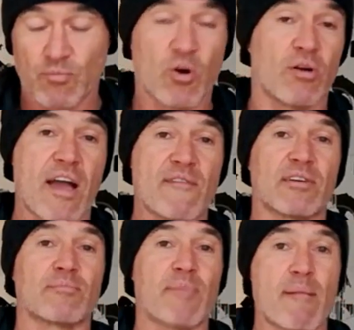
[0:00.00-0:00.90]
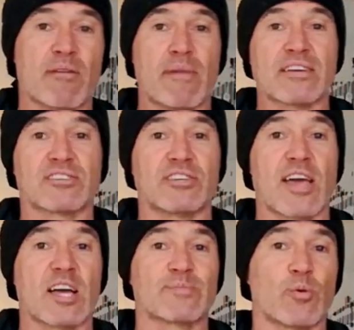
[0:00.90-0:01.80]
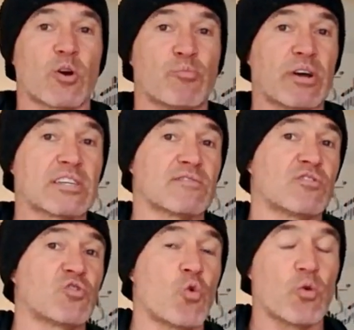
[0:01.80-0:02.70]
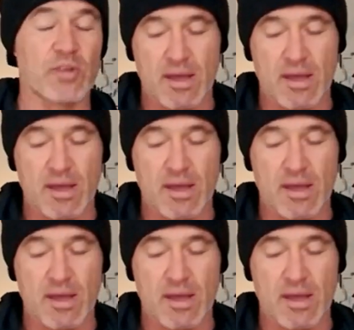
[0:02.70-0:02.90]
well, having Barbara Marciniak's book, Bringers of the Dawn,